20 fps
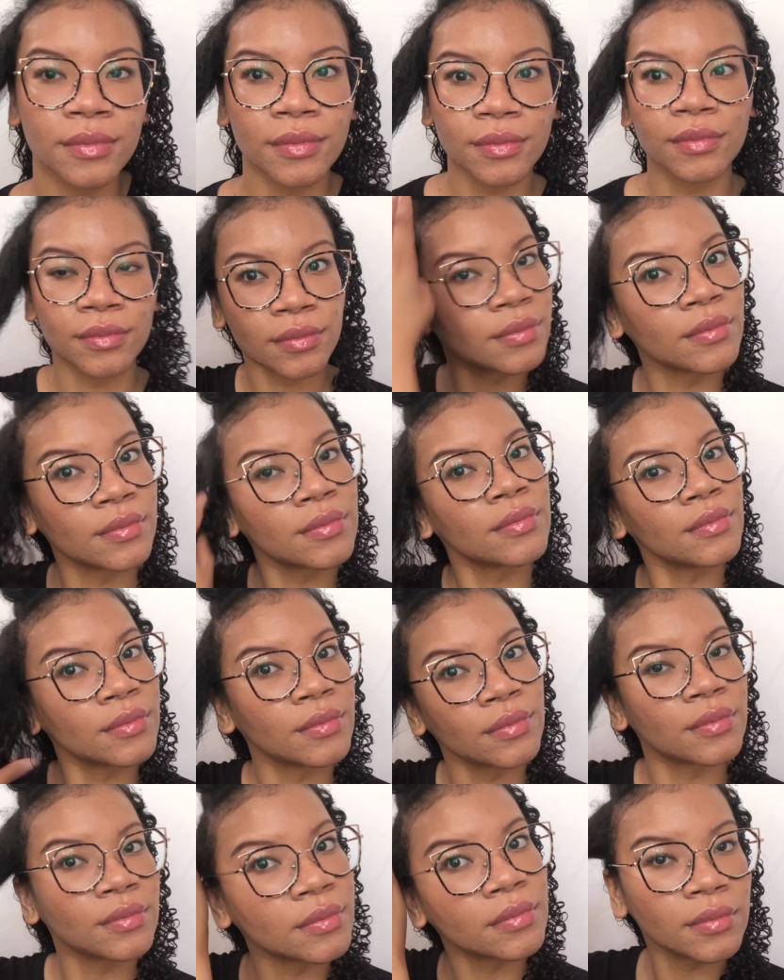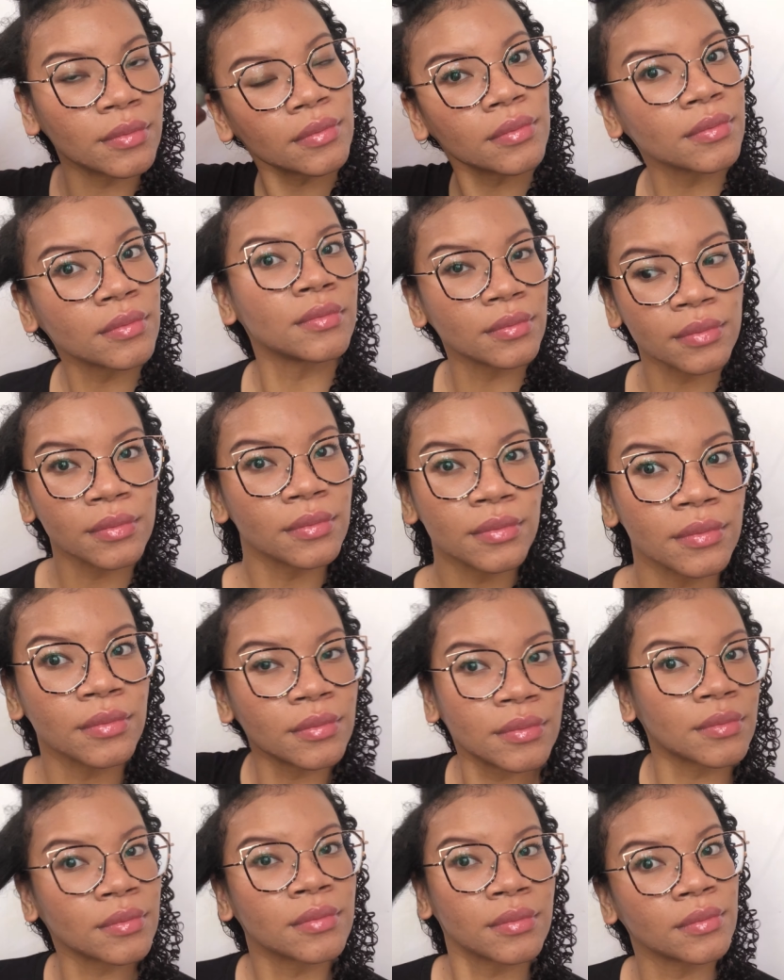So it really, as you can
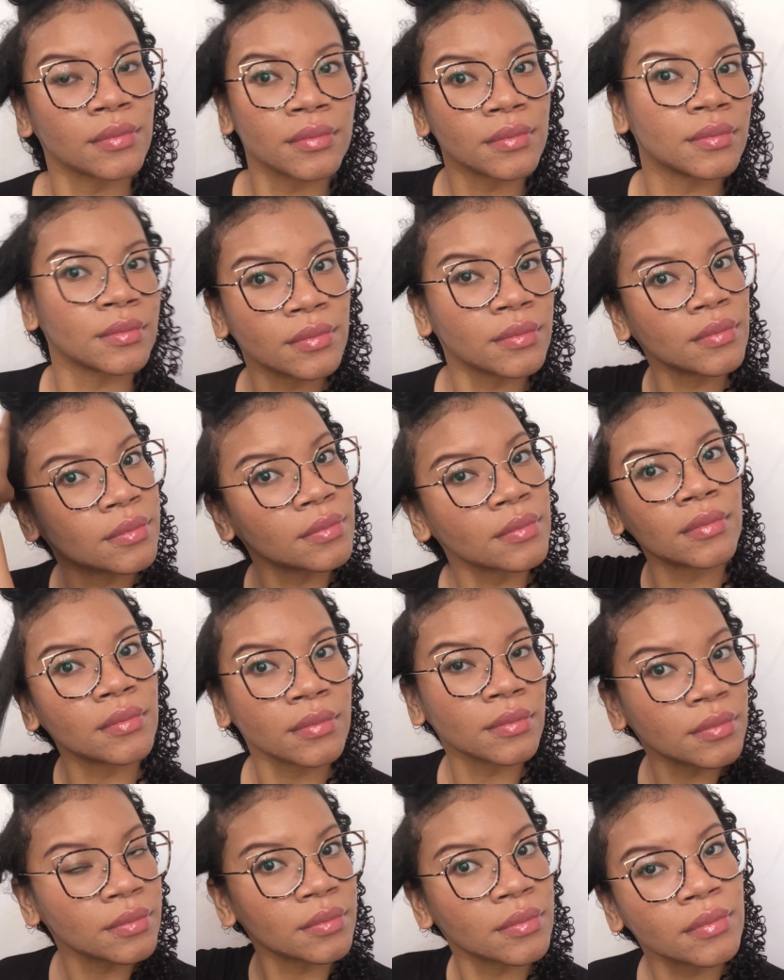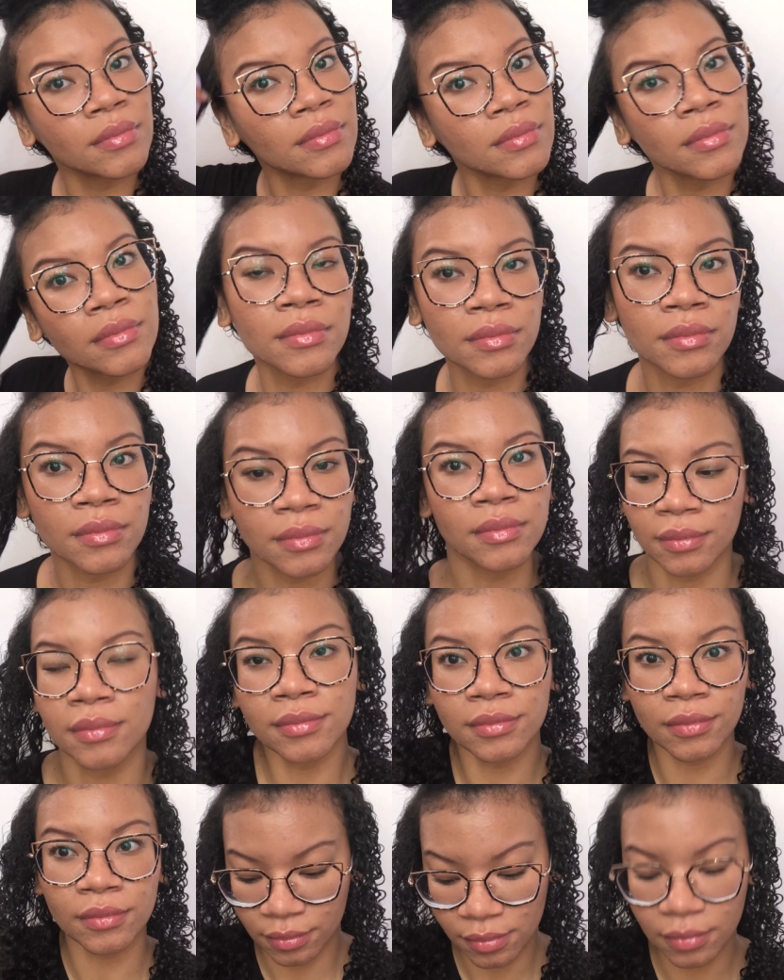see, defined my curls
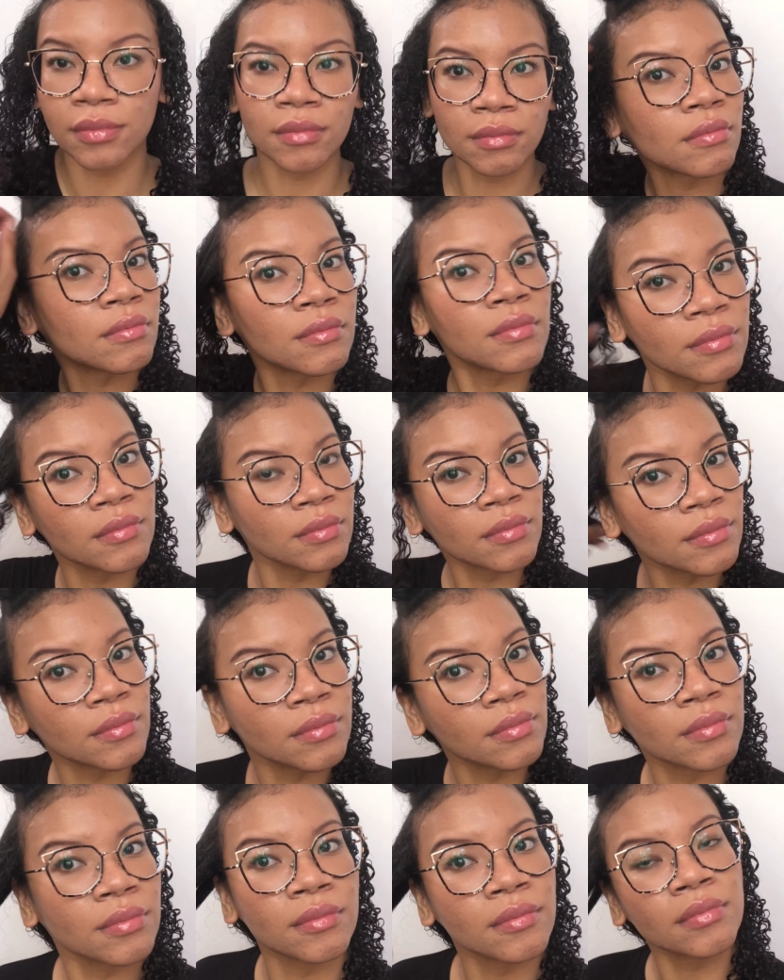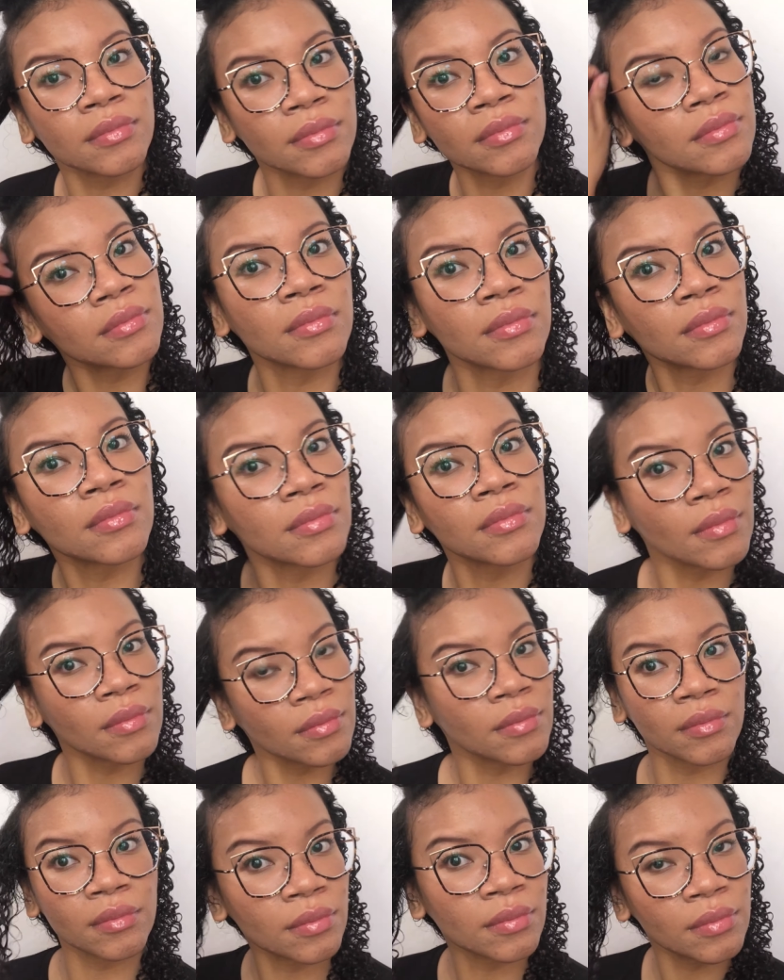really nicely and let them
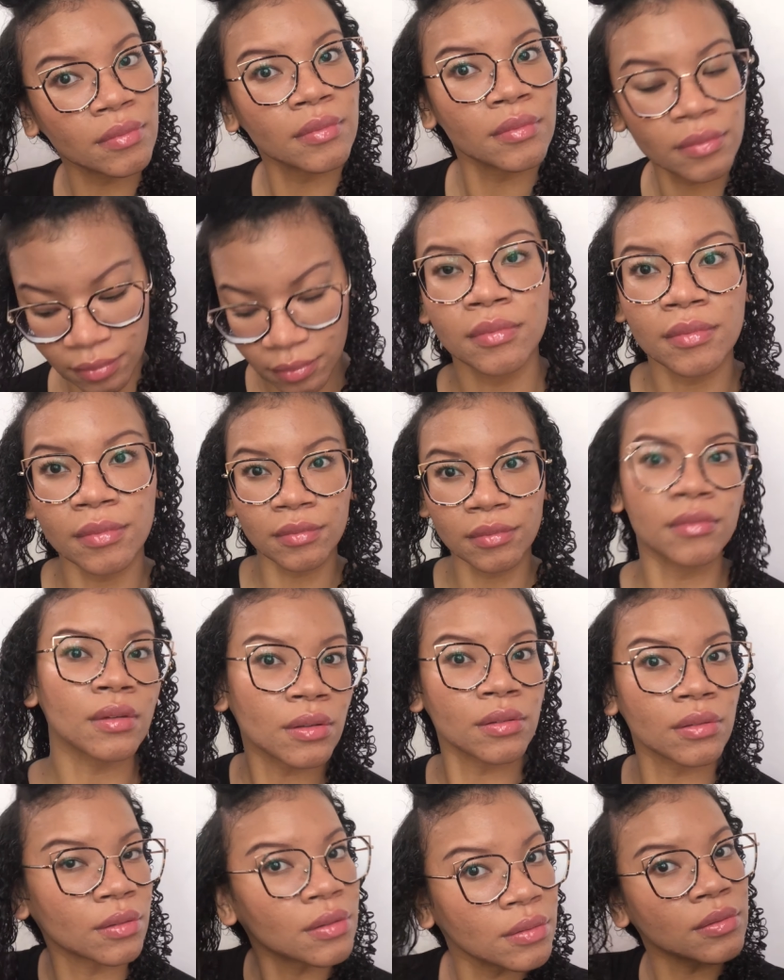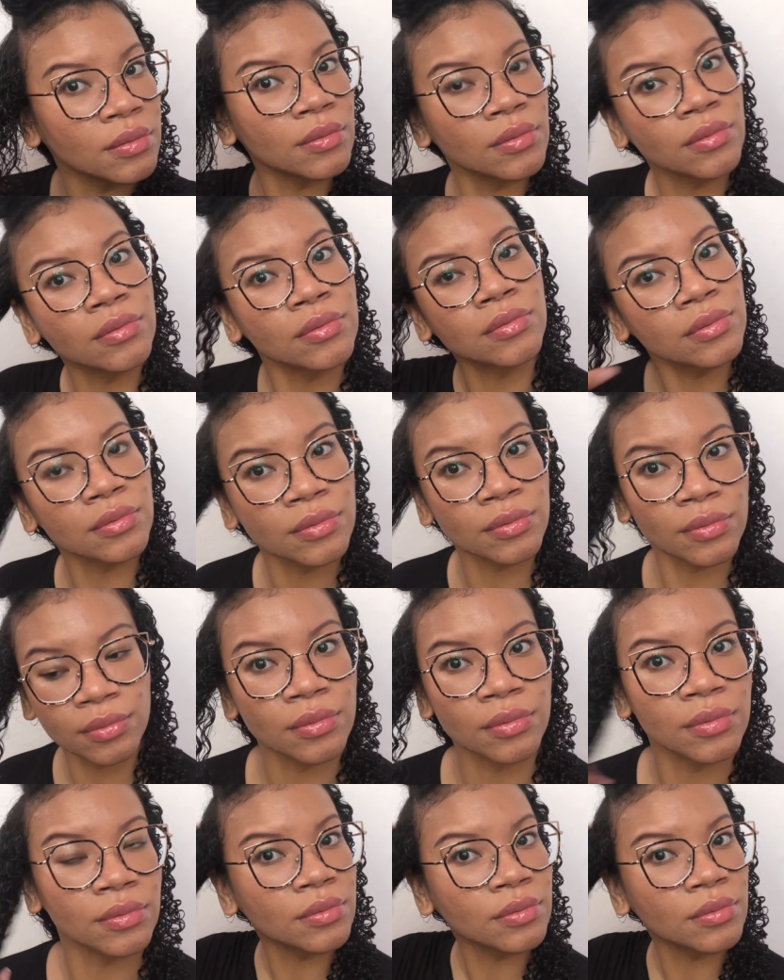just like soak up and really